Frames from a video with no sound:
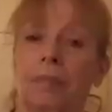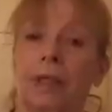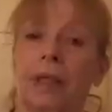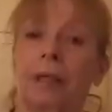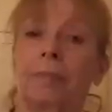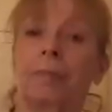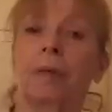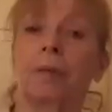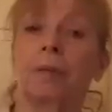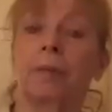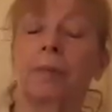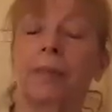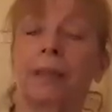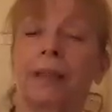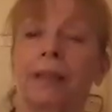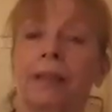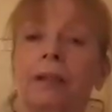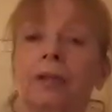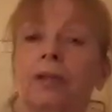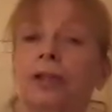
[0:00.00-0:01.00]
They're
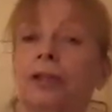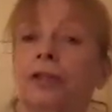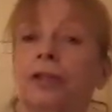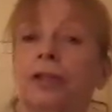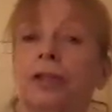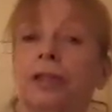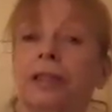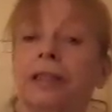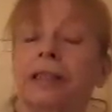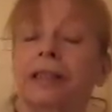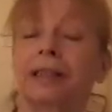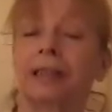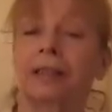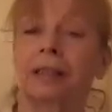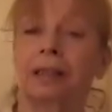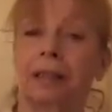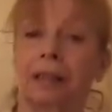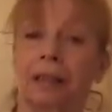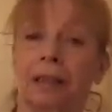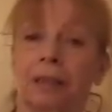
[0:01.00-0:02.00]
probably drugs
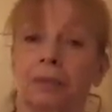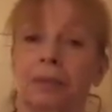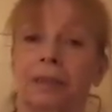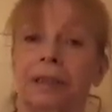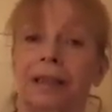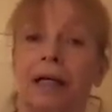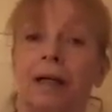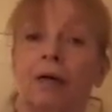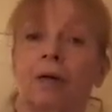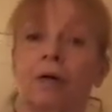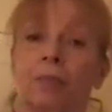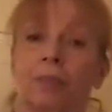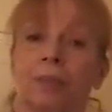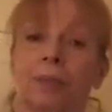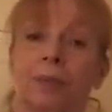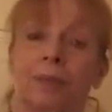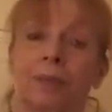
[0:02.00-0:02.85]
that would help.